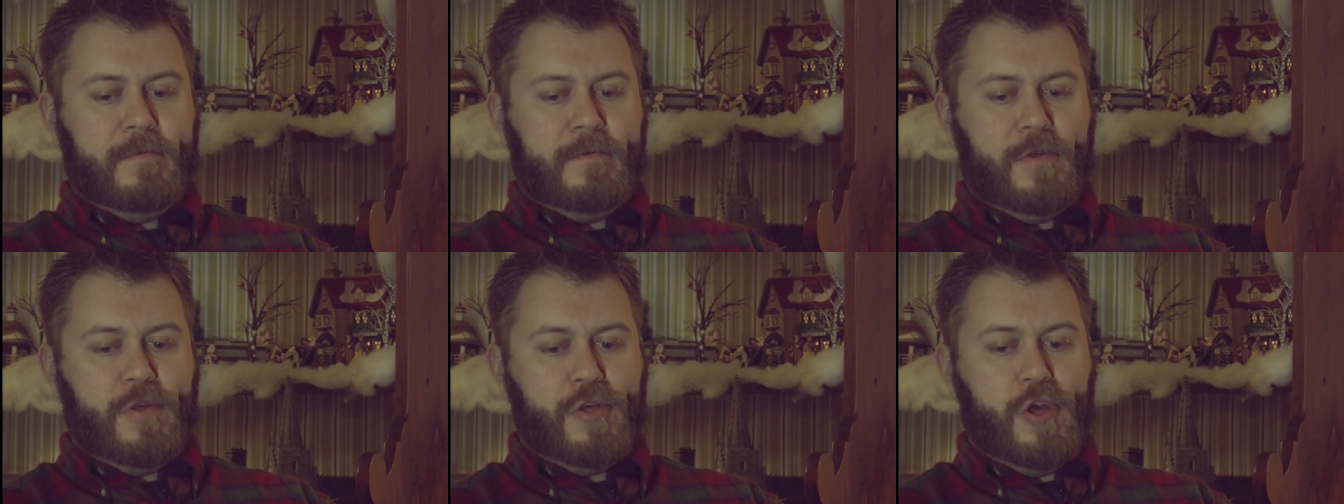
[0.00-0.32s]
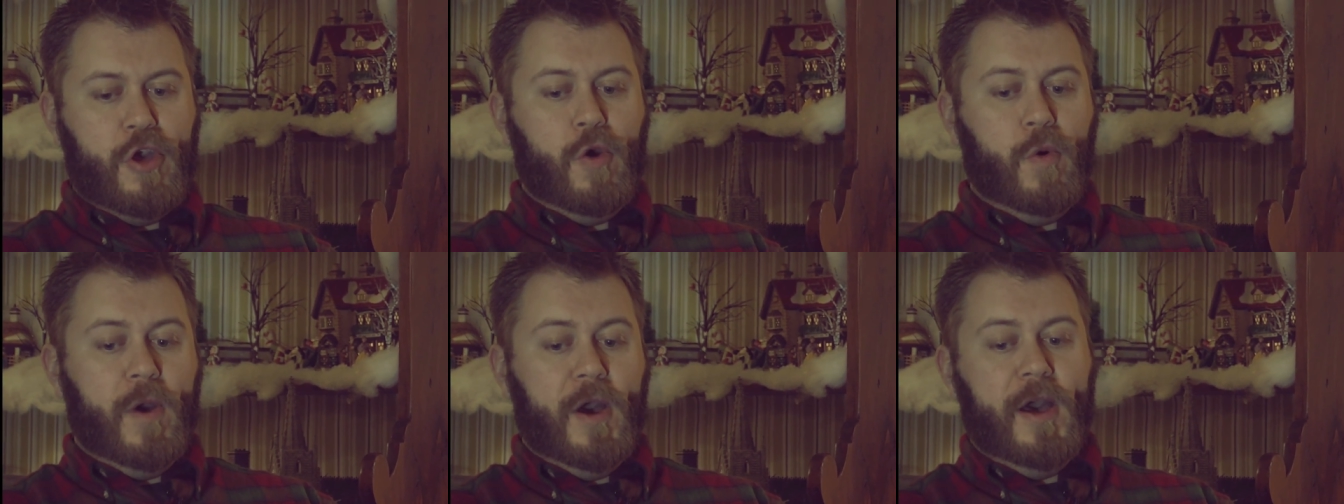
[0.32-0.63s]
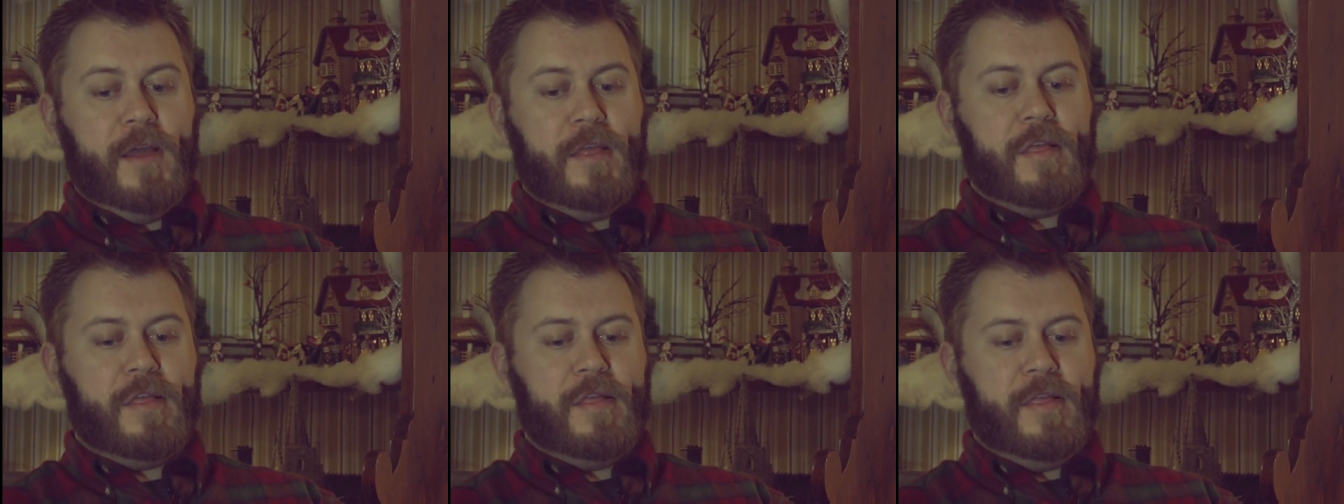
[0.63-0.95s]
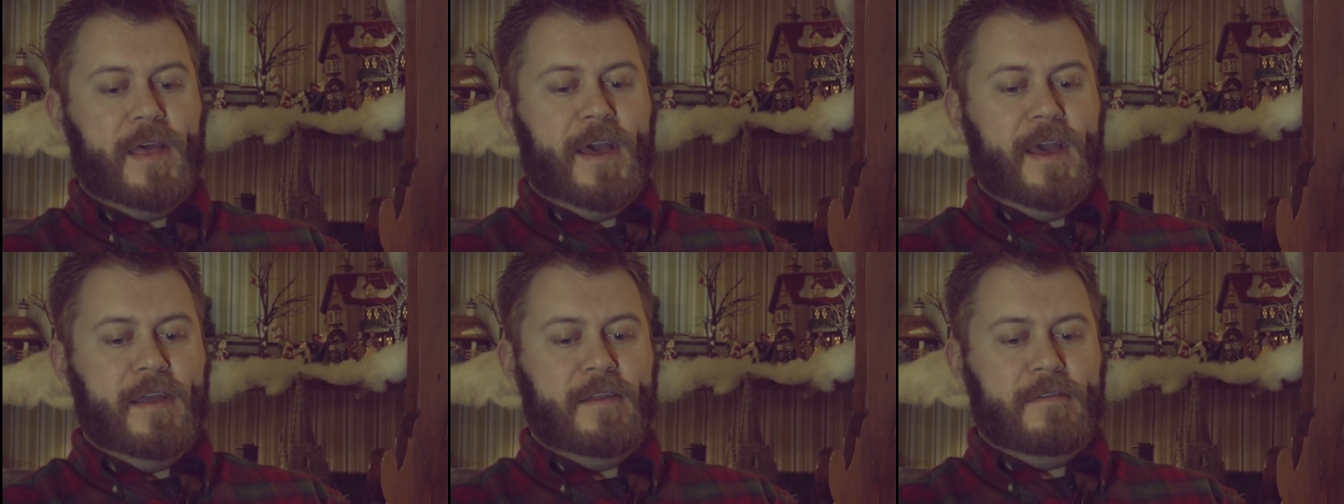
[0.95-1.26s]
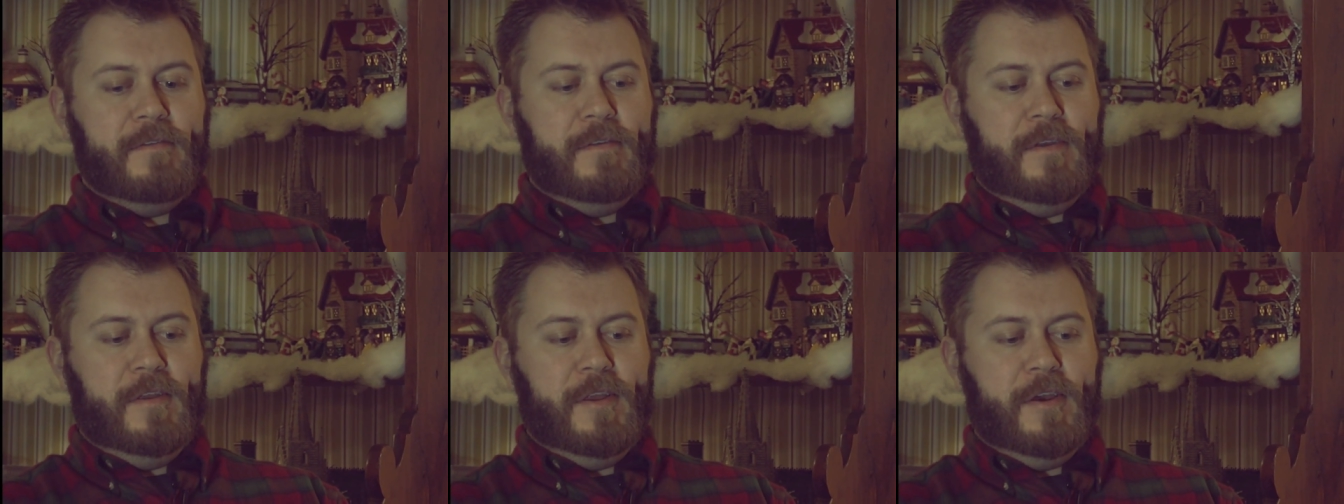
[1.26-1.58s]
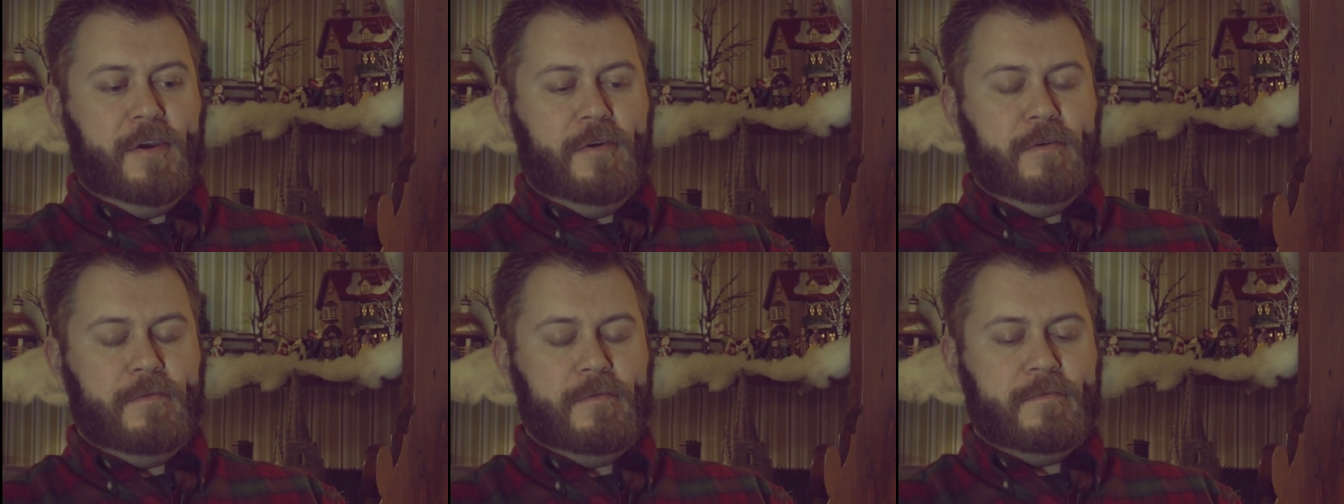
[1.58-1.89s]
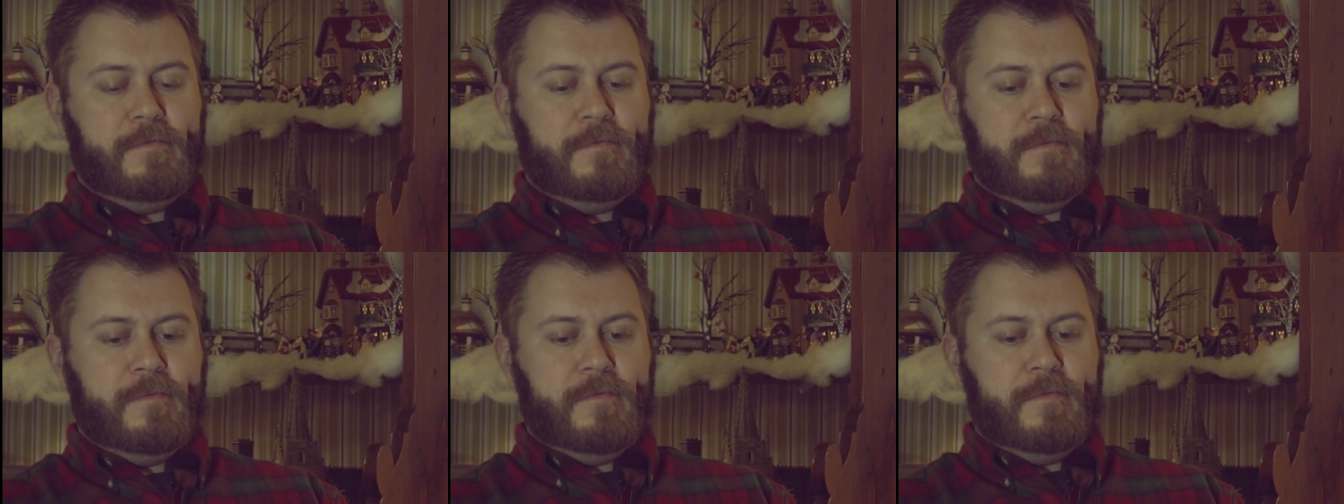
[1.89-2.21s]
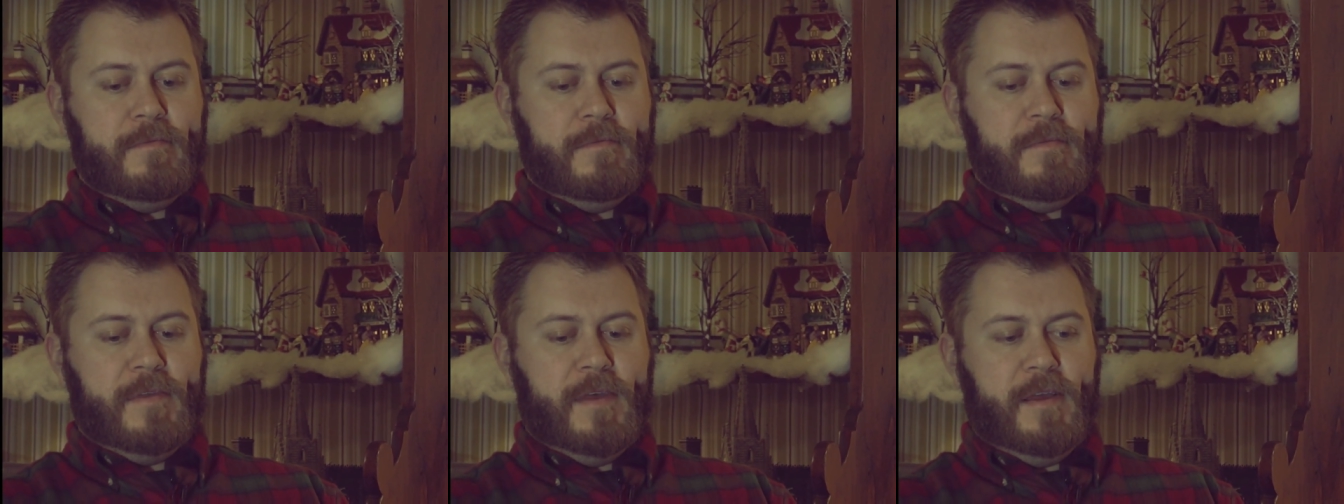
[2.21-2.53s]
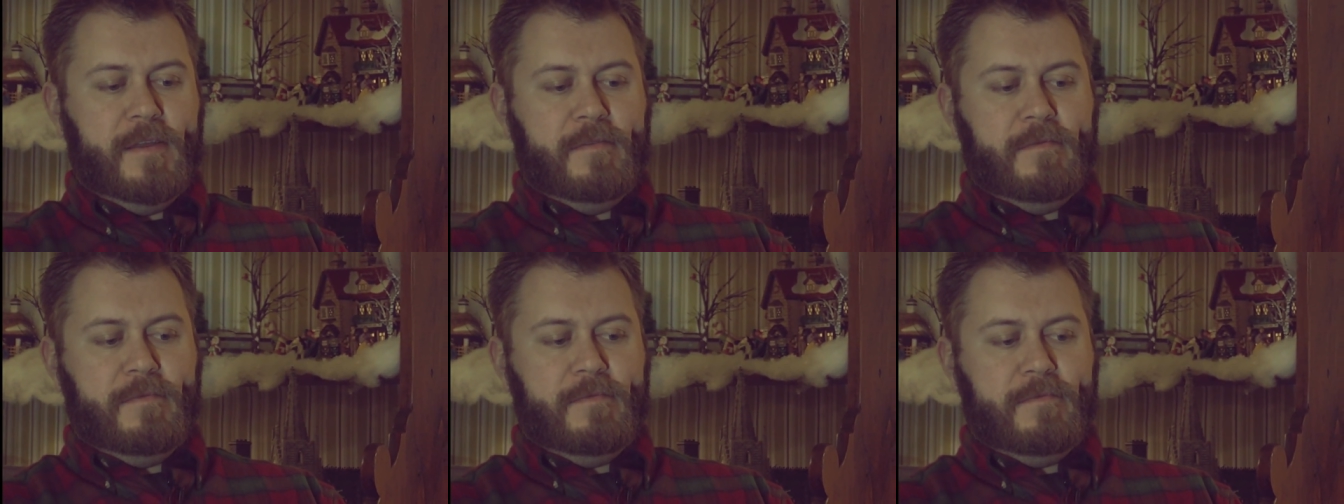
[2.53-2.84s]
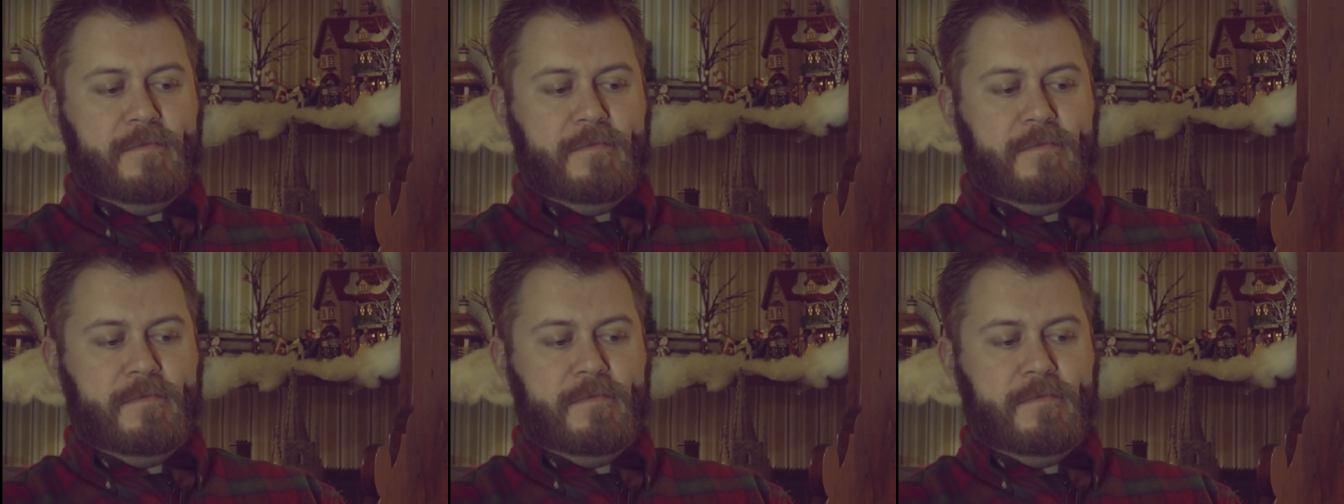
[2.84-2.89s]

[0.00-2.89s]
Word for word: show us that, you know, that